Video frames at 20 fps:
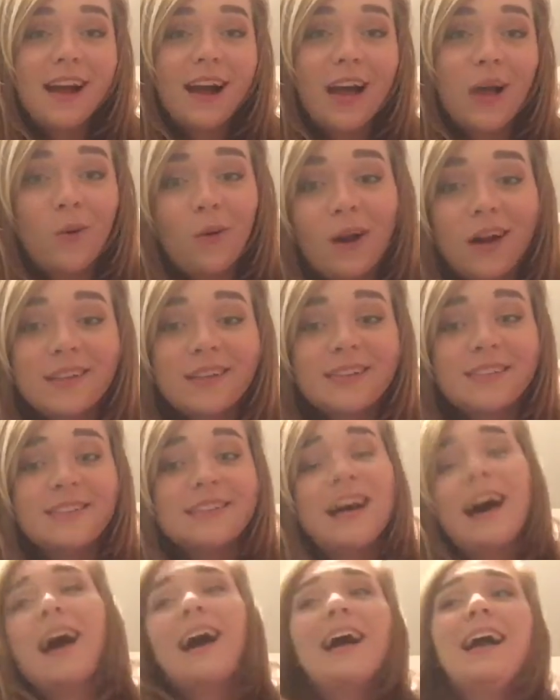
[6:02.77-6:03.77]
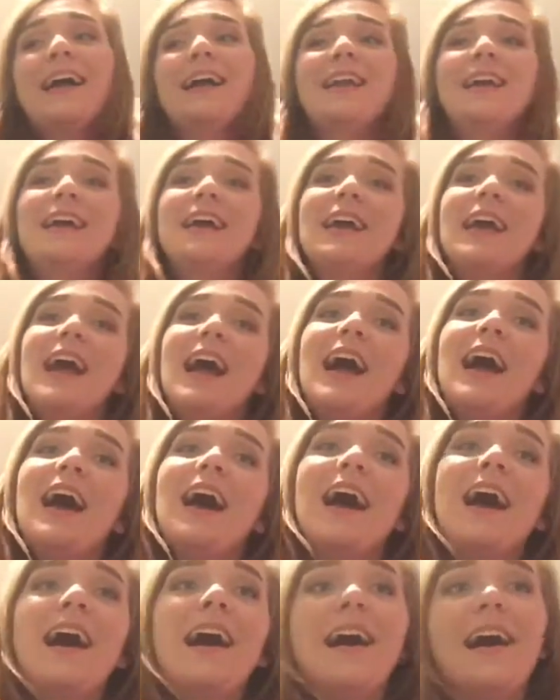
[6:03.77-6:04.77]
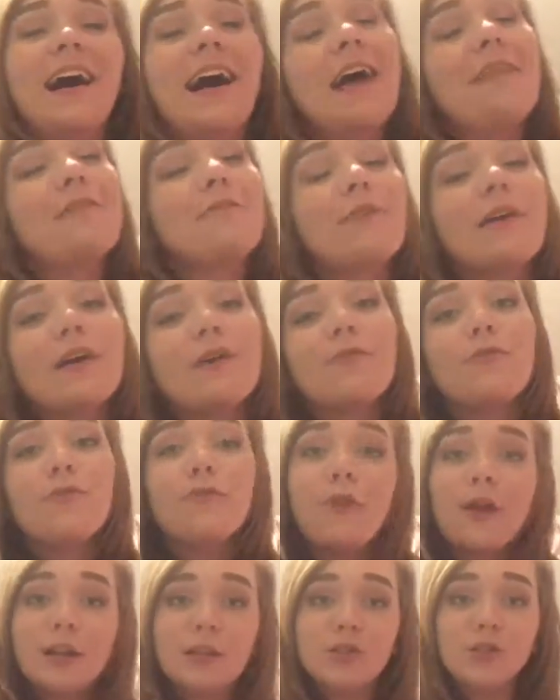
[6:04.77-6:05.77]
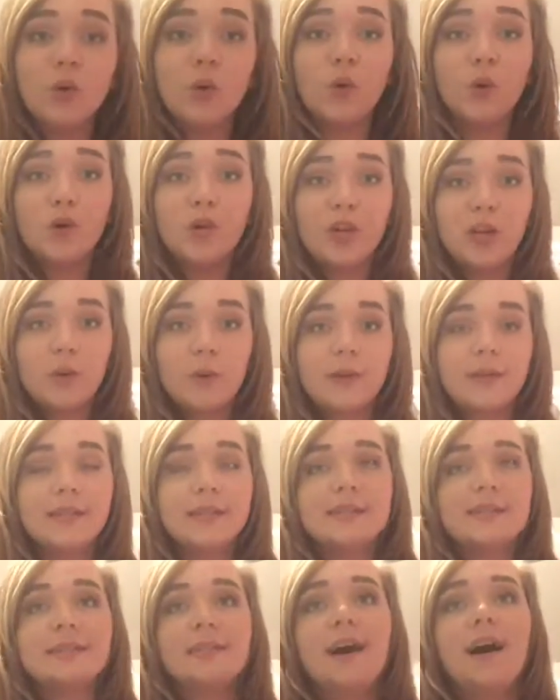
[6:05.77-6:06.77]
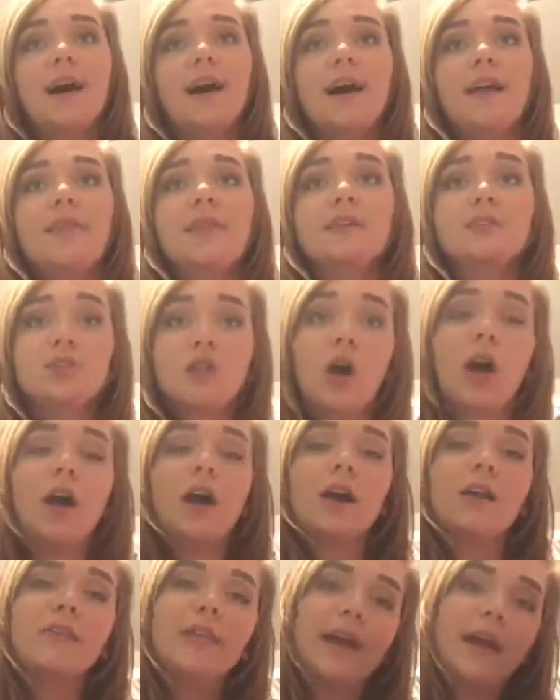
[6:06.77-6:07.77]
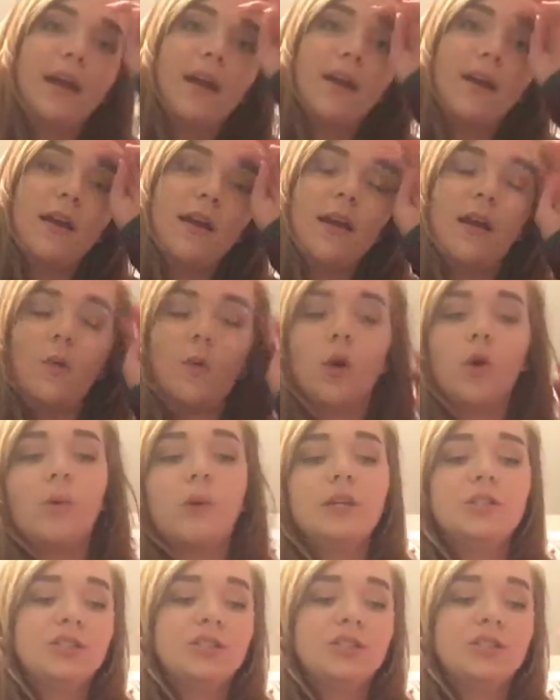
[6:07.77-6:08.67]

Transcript: I walked inside. At the very front door, there was this guard there where we